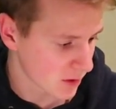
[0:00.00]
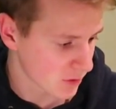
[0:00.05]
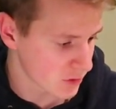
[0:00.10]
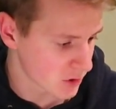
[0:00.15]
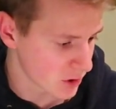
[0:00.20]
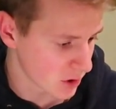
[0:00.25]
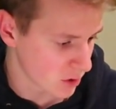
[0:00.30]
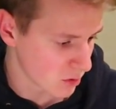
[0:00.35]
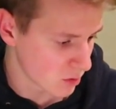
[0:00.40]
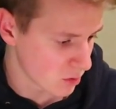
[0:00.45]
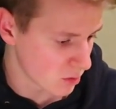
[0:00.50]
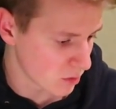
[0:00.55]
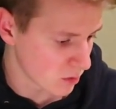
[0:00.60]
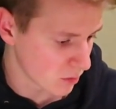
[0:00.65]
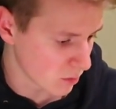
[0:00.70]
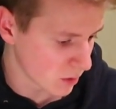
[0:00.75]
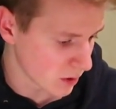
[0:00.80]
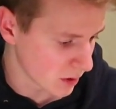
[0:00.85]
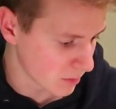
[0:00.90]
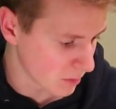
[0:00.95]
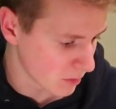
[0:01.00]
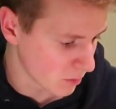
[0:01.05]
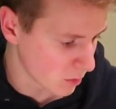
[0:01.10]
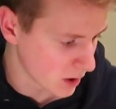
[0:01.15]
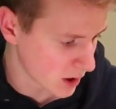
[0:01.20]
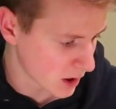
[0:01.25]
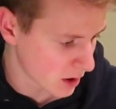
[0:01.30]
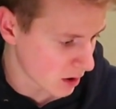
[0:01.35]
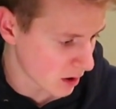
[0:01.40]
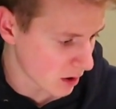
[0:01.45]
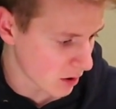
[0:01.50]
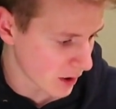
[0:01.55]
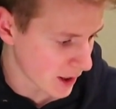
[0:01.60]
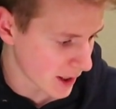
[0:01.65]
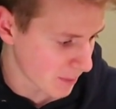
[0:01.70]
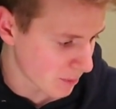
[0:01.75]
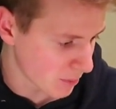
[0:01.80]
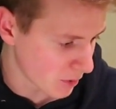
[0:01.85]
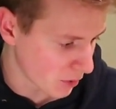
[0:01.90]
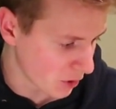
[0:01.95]
So we caught
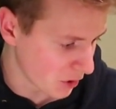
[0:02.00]
up